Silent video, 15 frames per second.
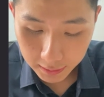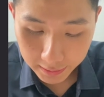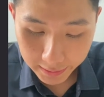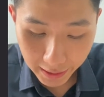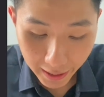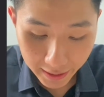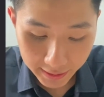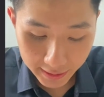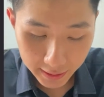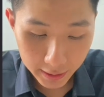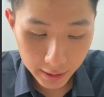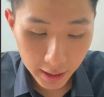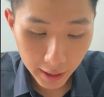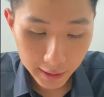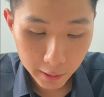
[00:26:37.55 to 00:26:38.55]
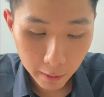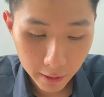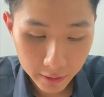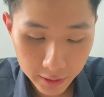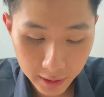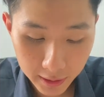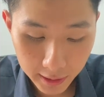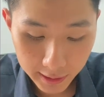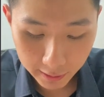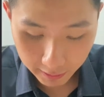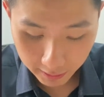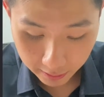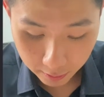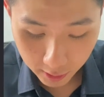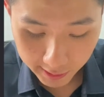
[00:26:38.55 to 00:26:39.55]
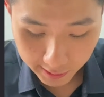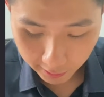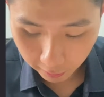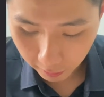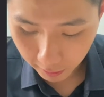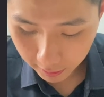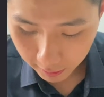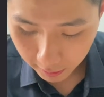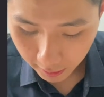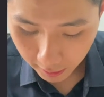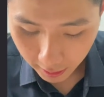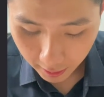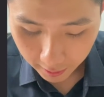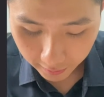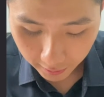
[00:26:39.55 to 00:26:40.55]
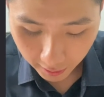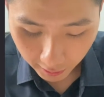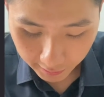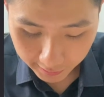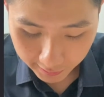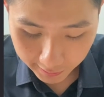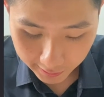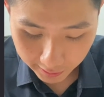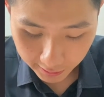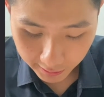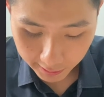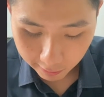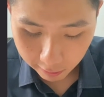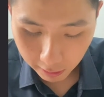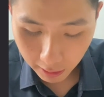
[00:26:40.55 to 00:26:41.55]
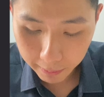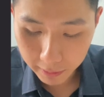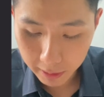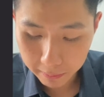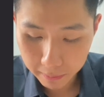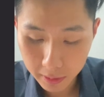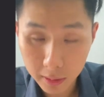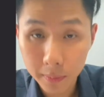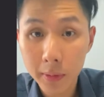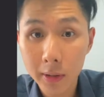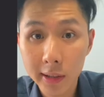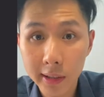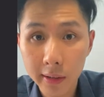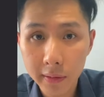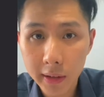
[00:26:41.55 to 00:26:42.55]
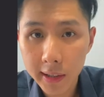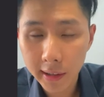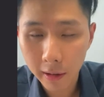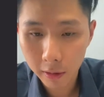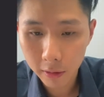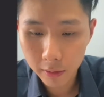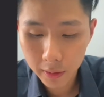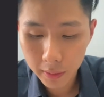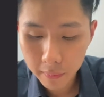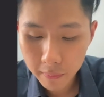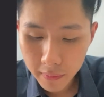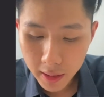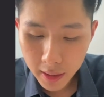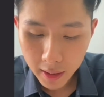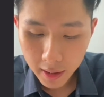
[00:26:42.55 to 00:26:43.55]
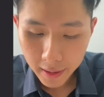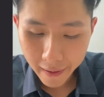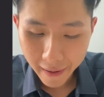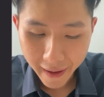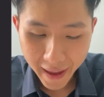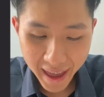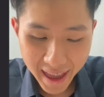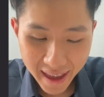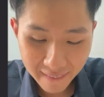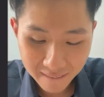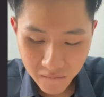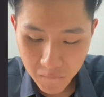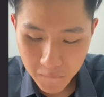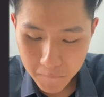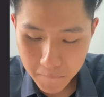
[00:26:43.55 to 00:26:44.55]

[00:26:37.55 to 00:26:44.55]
that's the next question is an interesting one. They asked us to describe the purpose of this algorithm, and